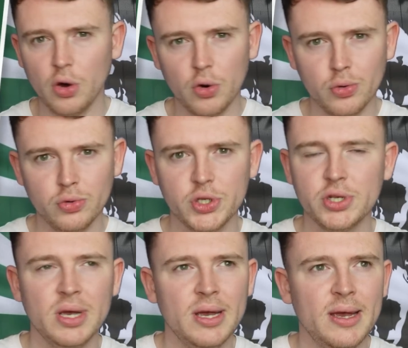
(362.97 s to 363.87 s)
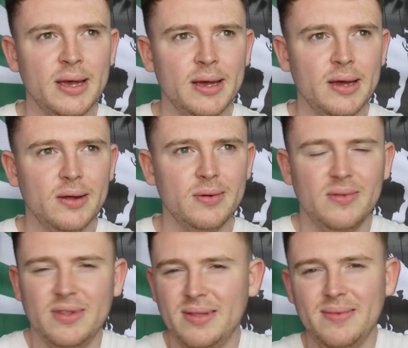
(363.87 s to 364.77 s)
goals.
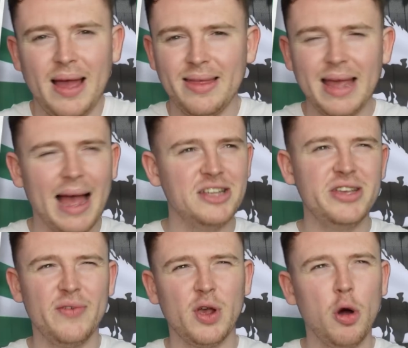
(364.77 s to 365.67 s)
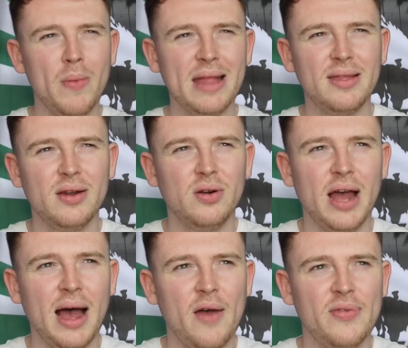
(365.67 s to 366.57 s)
I think Angie even commented on
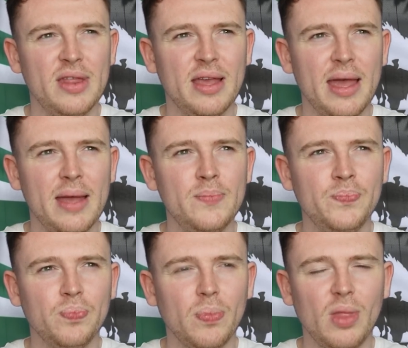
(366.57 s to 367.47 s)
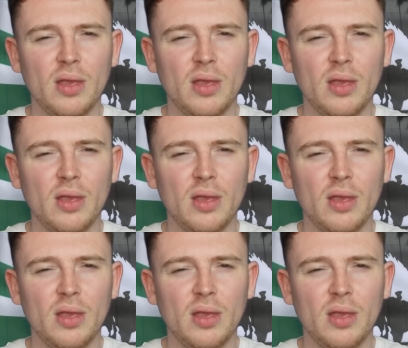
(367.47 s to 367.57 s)
it after the game.